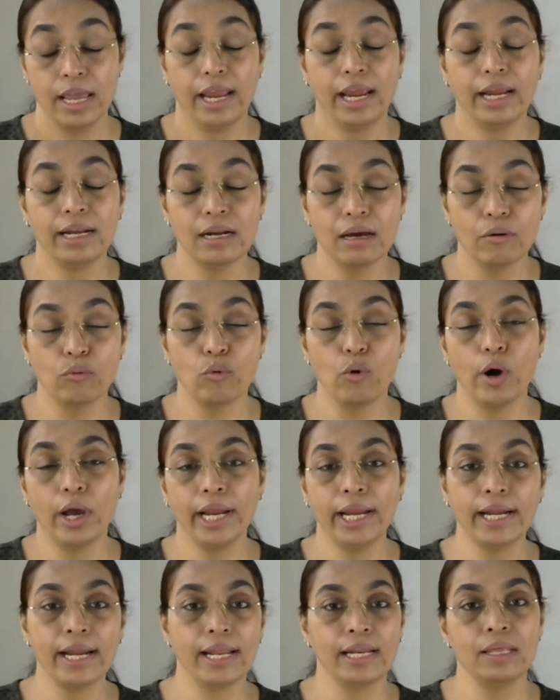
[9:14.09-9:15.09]
and
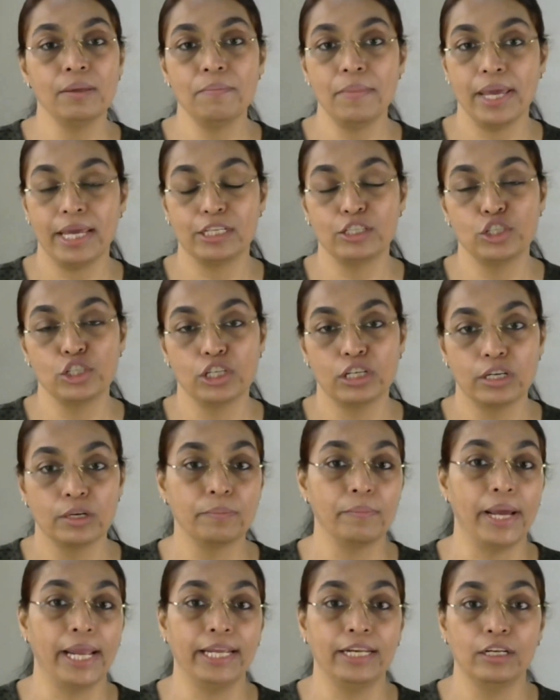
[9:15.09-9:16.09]
avoid any major,
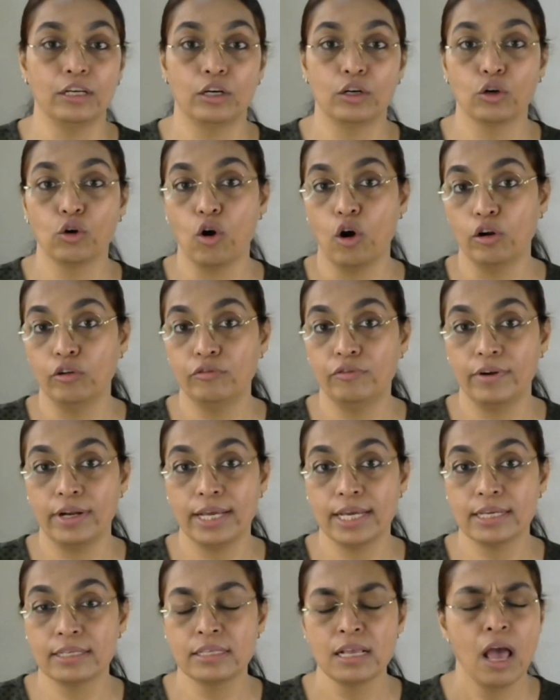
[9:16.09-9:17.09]
minor
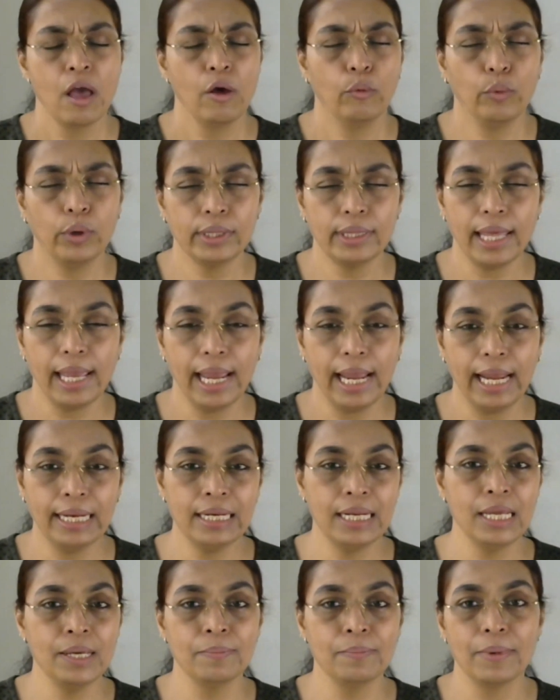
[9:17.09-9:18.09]
conflicts with
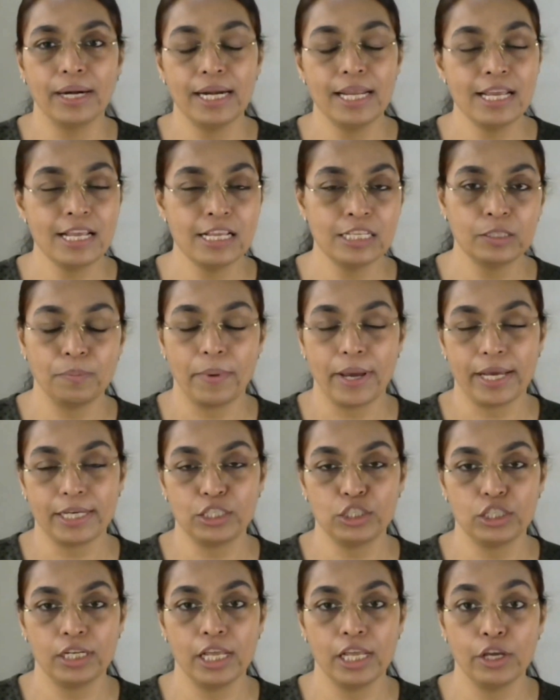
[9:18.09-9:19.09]
anybody,
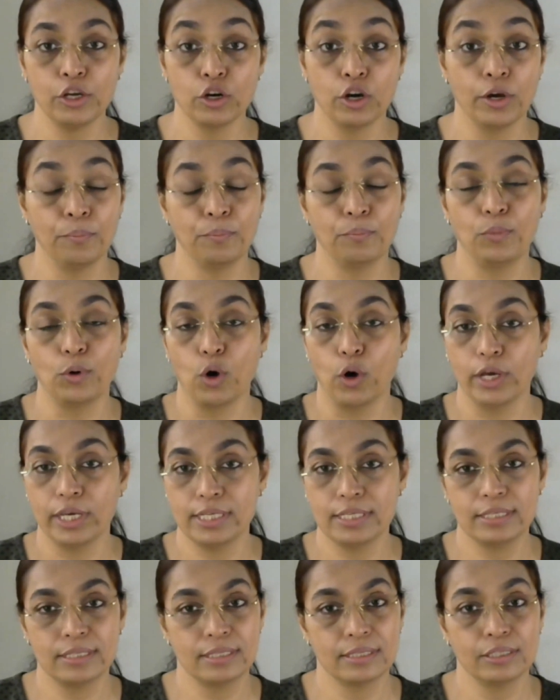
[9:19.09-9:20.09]
especially your
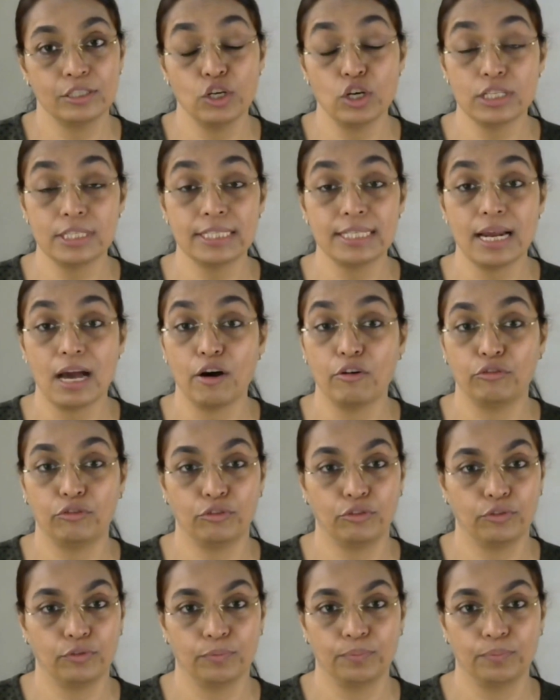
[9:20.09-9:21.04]
employees, your staff.